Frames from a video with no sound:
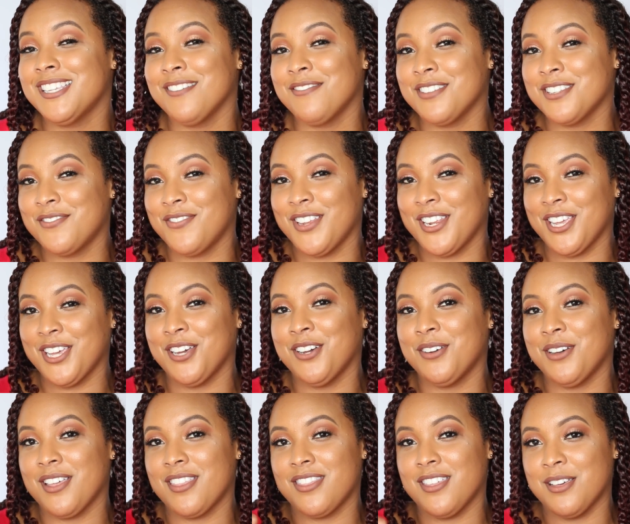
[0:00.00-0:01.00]
give this
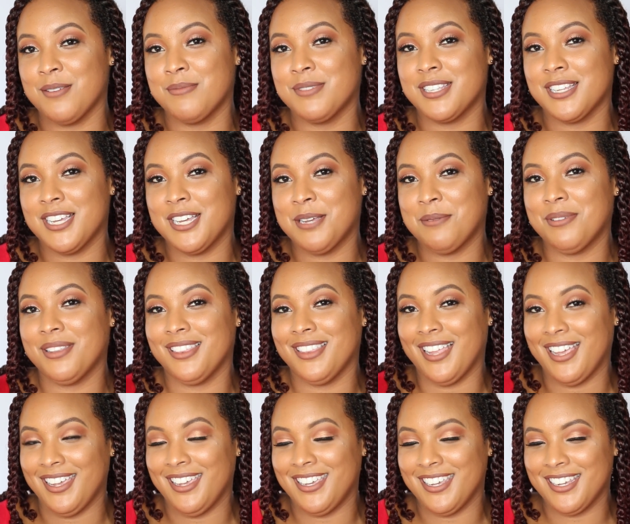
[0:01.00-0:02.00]
video a thumbs up,
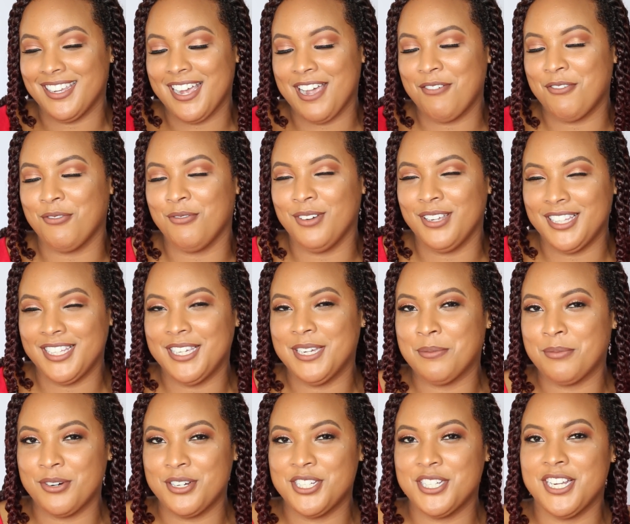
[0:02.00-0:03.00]
like it. I would really
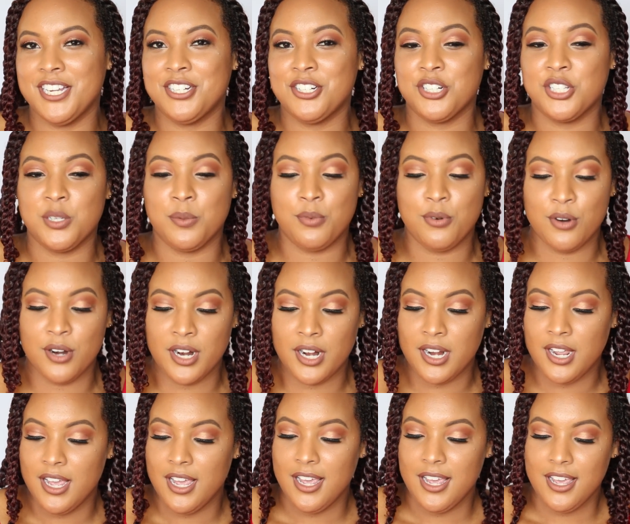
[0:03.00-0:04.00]
appreciate your support.
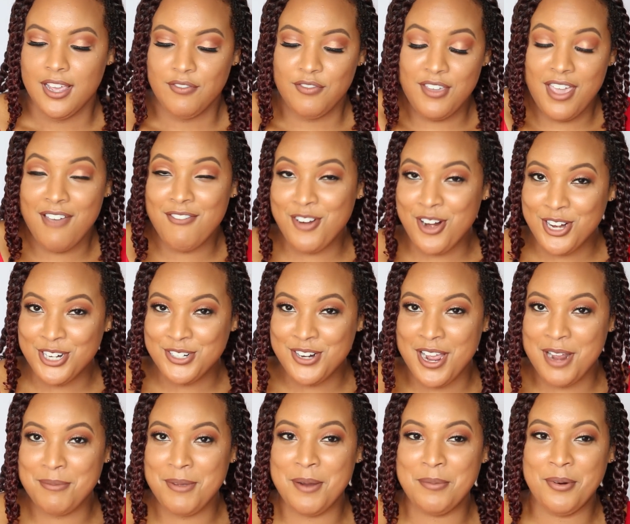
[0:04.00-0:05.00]
If you haven't already
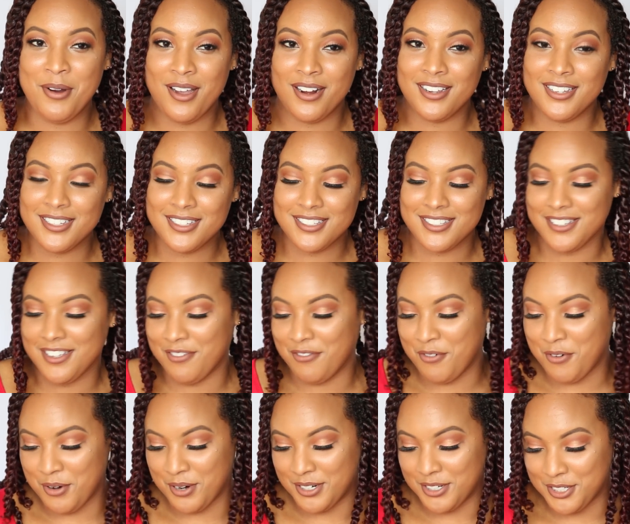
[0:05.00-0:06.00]
tried my products, of
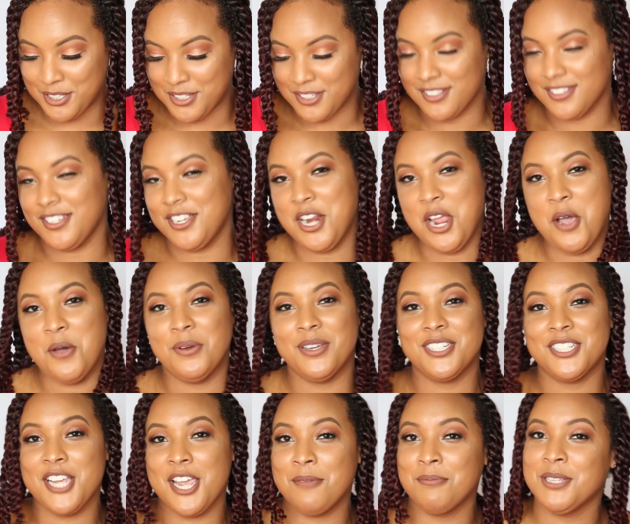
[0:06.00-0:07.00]
course, you know, a
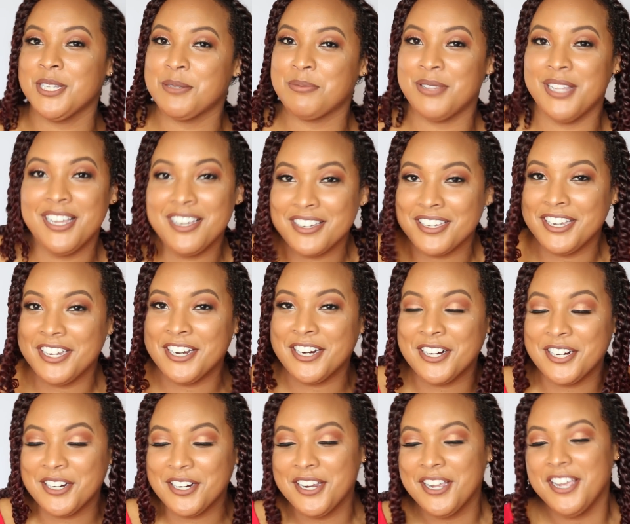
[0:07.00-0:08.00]
shameless plug
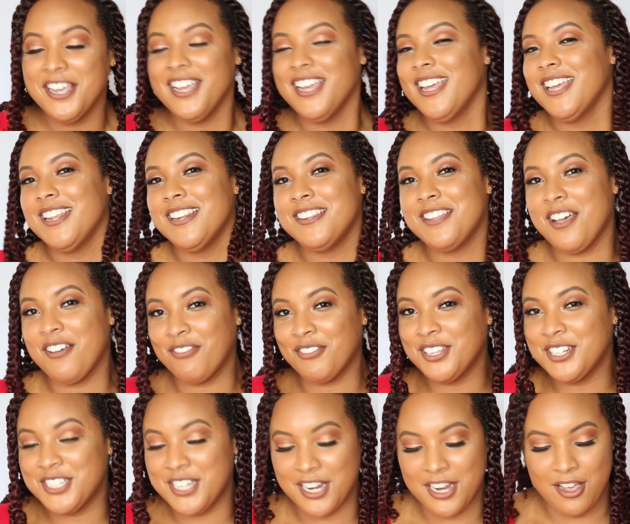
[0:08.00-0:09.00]
here.
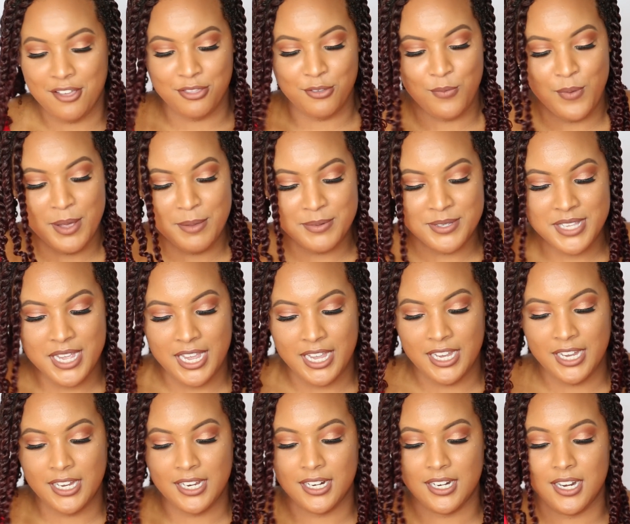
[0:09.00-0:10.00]
Definitely check out the
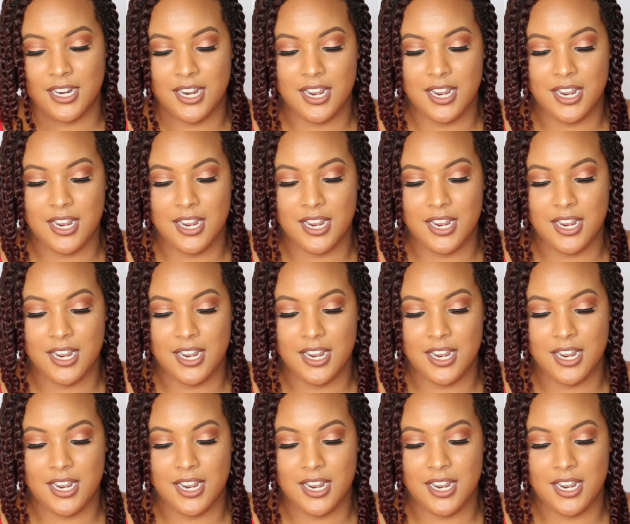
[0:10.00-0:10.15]
website.